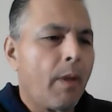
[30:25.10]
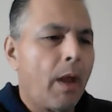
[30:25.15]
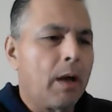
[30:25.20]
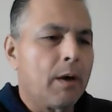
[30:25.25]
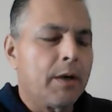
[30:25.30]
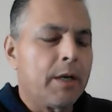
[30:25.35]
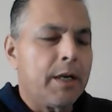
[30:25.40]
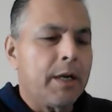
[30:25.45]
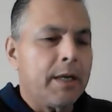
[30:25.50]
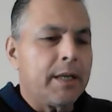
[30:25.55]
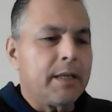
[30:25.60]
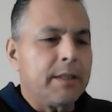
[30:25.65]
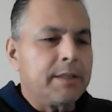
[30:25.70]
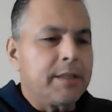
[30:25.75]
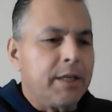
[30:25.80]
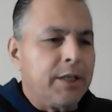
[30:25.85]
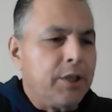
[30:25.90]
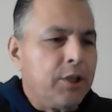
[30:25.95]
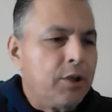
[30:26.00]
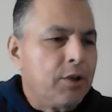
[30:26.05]
I'm going to
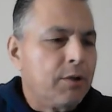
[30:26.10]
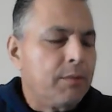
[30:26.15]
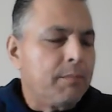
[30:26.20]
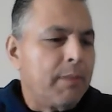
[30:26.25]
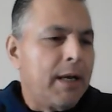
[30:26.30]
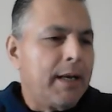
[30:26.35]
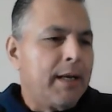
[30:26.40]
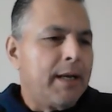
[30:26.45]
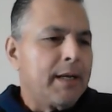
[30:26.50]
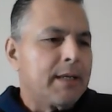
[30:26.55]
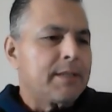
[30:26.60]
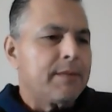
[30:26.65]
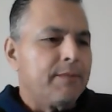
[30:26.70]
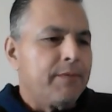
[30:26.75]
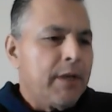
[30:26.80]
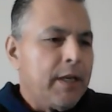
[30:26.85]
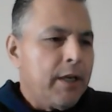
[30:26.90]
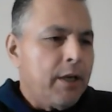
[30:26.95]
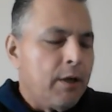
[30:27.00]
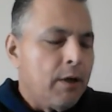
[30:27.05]
continue in my next
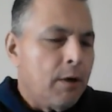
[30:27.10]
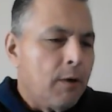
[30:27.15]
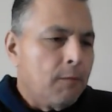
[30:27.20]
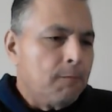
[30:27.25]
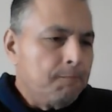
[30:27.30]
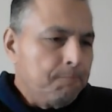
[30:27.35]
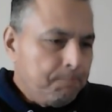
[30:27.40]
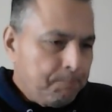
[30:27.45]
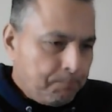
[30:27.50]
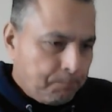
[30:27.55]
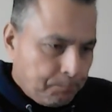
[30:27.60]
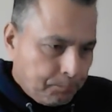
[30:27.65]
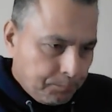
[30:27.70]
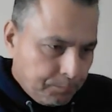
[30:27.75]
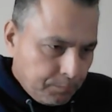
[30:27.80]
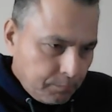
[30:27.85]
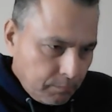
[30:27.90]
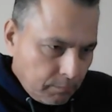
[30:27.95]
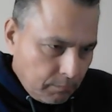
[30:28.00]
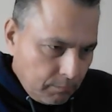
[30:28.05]
video
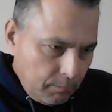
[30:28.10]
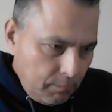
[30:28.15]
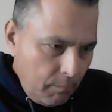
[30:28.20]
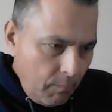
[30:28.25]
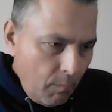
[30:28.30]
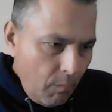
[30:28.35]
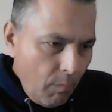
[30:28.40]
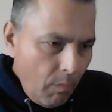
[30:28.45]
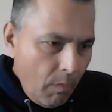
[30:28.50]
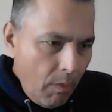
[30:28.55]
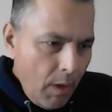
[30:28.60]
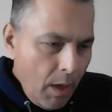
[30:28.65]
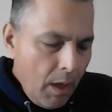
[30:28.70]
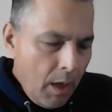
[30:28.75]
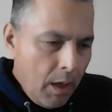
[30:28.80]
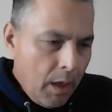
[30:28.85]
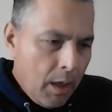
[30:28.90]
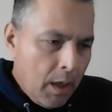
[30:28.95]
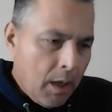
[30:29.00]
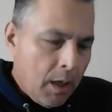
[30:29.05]

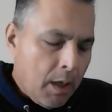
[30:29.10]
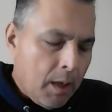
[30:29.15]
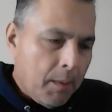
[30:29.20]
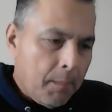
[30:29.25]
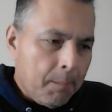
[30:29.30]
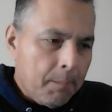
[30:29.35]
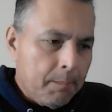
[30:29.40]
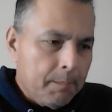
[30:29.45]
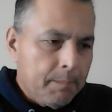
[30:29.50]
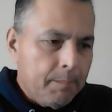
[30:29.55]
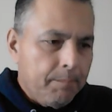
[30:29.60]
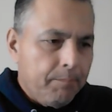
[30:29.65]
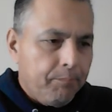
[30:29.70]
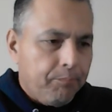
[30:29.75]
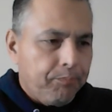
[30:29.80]
um,